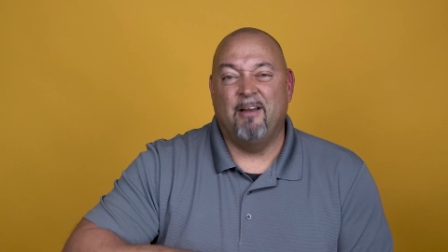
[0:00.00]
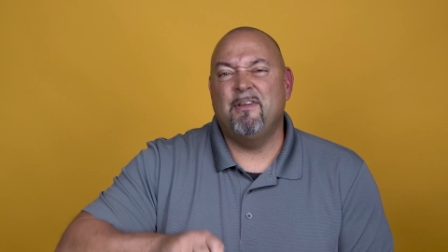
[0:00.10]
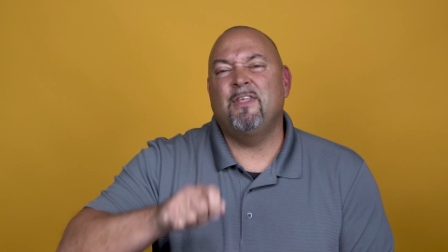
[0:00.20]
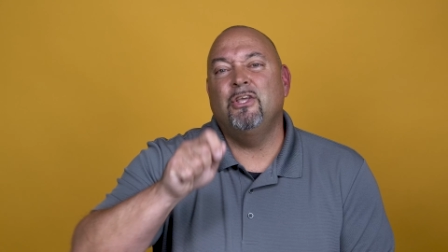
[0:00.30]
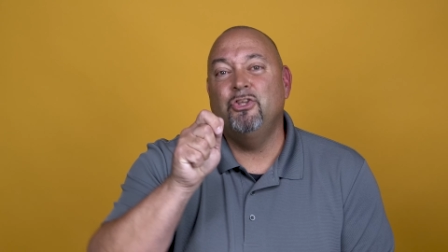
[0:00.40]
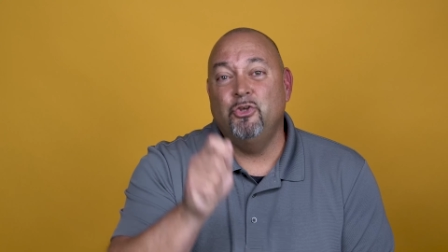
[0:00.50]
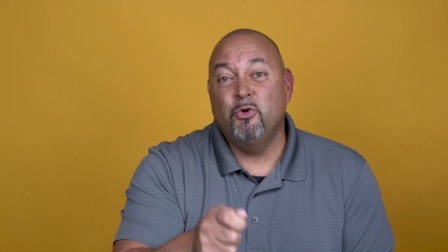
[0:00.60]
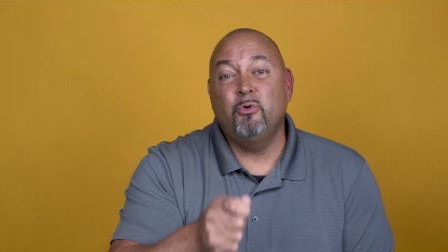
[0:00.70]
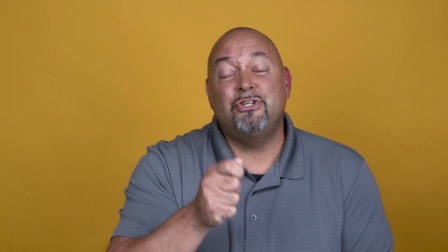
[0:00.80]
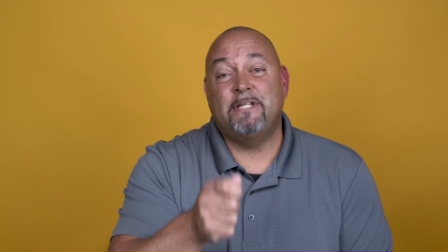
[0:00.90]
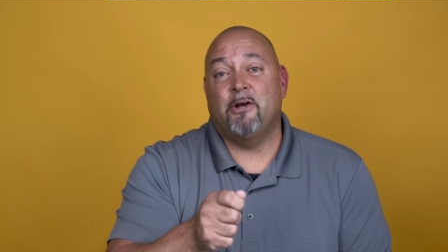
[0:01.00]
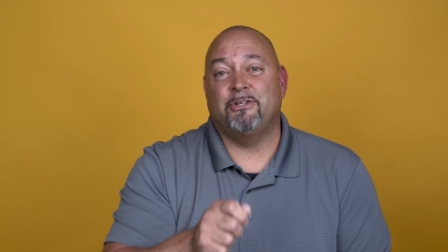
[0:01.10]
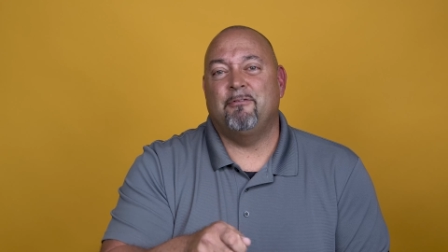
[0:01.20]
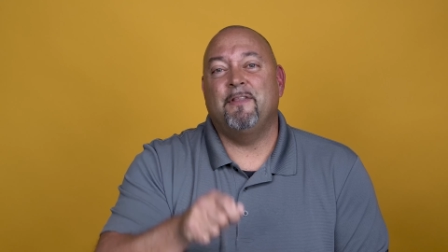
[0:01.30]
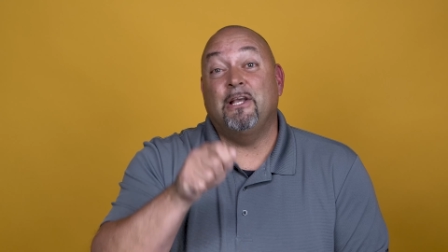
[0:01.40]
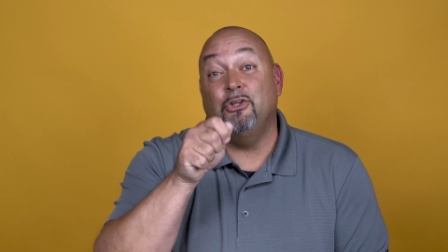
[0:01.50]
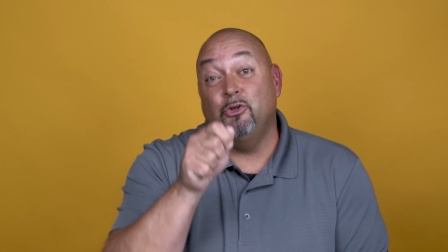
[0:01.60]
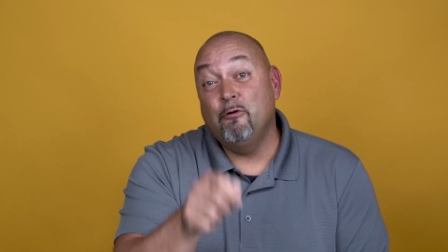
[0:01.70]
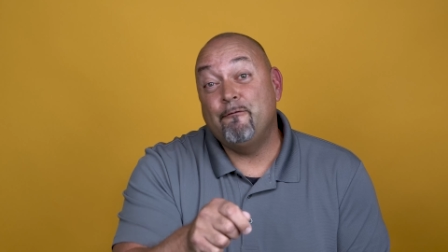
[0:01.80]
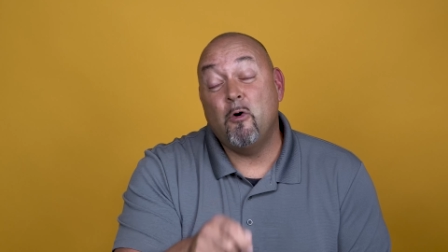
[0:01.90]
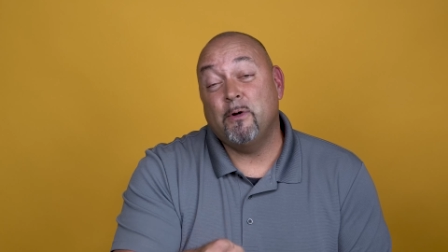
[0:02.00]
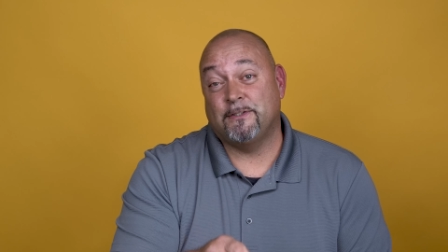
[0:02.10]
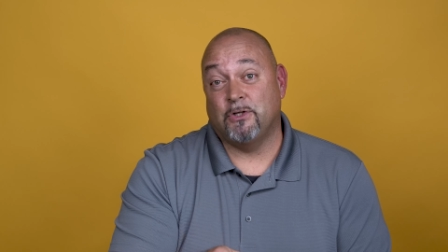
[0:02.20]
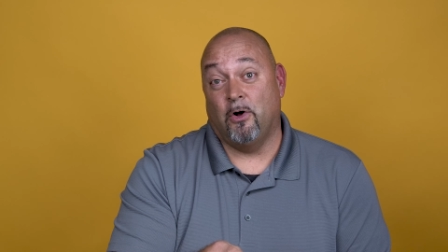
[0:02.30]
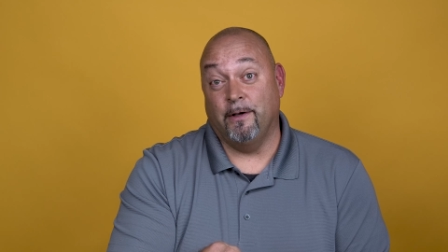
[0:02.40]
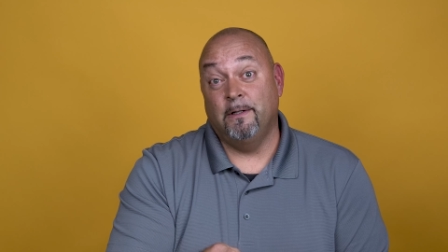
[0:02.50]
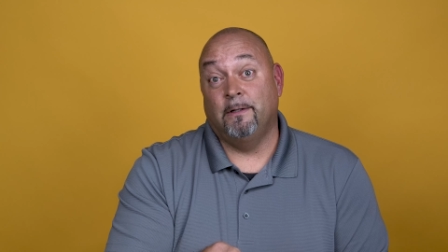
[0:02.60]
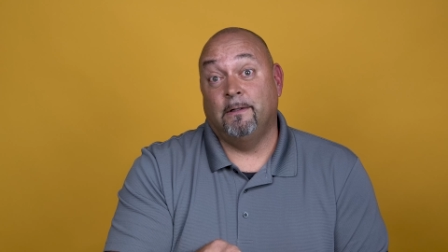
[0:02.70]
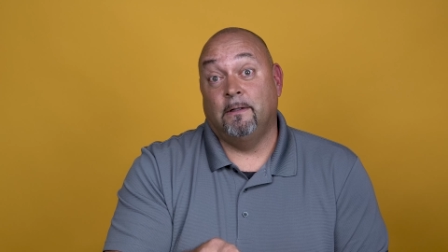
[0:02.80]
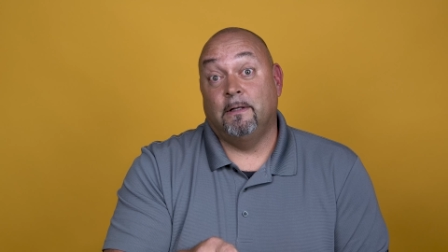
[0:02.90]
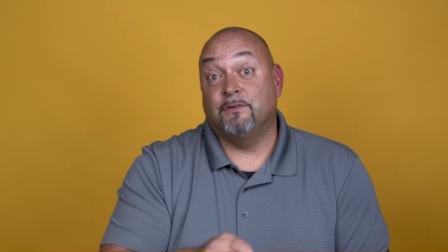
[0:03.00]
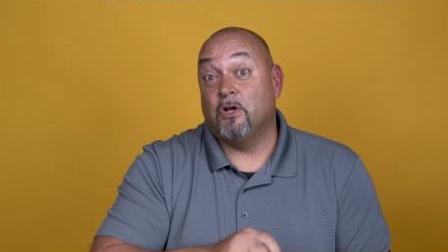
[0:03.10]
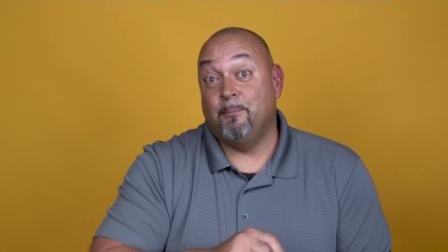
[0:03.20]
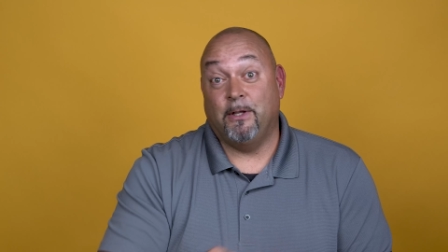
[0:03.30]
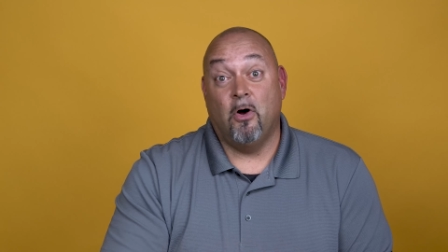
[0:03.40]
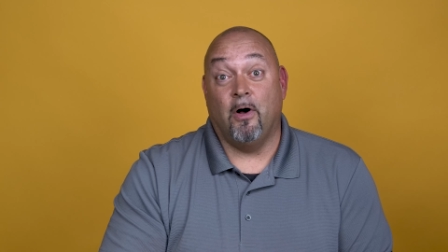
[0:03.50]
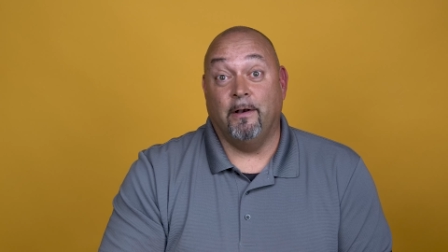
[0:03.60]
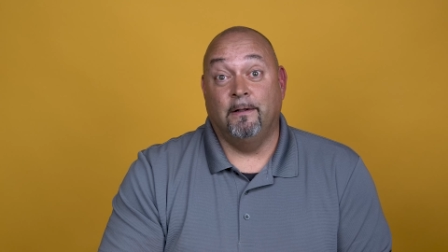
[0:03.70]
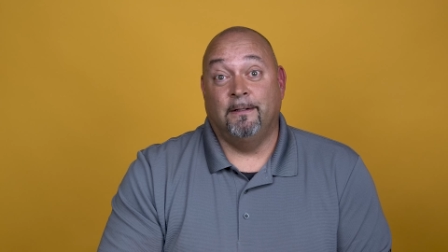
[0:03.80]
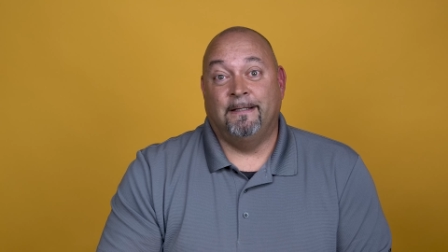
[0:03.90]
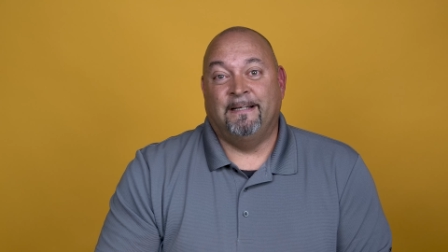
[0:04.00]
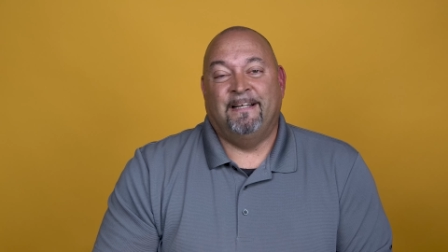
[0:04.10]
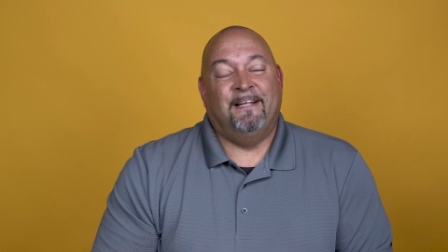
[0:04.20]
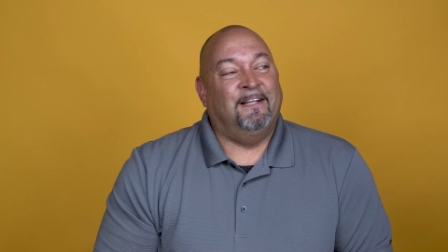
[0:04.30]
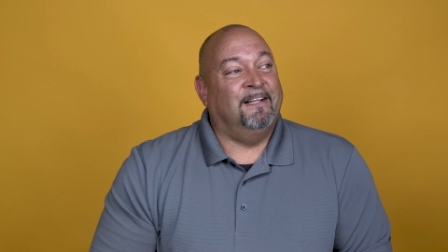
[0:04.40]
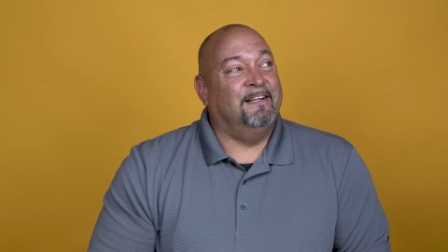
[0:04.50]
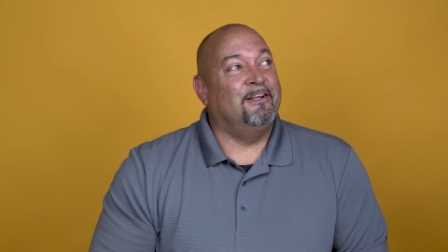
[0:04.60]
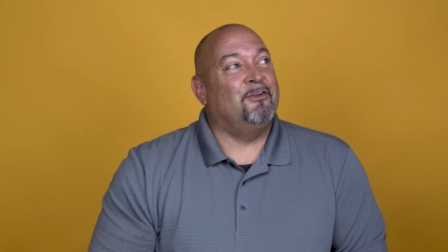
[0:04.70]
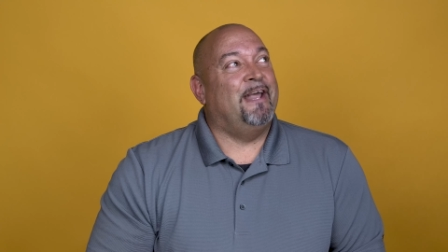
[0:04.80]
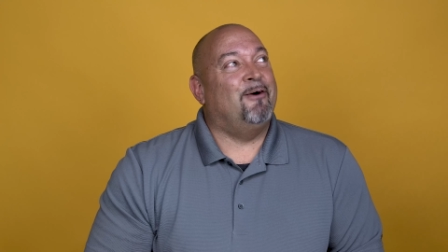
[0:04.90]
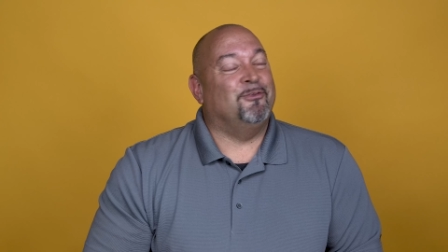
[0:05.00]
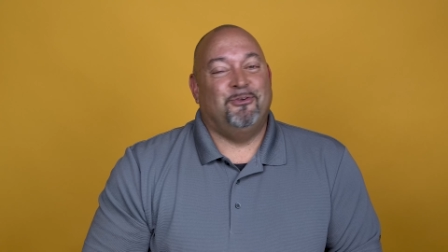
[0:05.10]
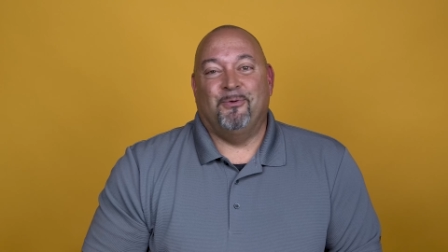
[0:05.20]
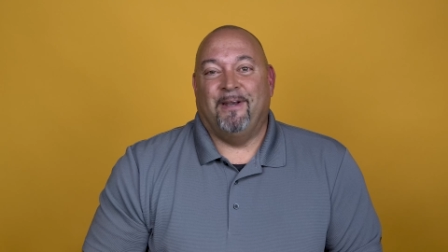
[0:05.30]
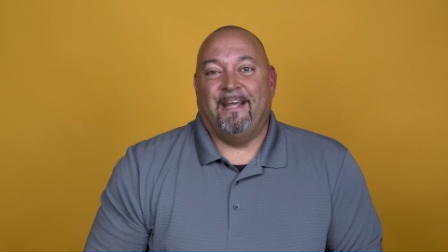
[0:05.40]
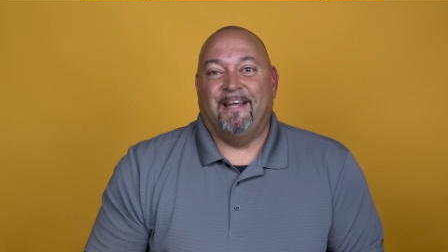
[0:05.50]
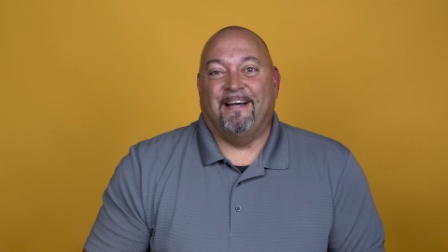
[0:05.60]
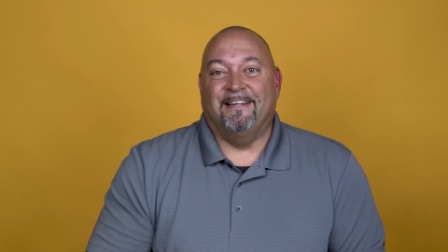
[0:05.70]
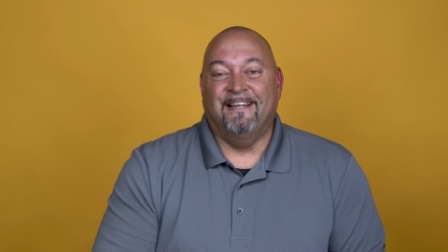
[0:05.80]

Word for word: Everything you cherish, everything you focus on is going to be gone. The other day I was doing a, uh,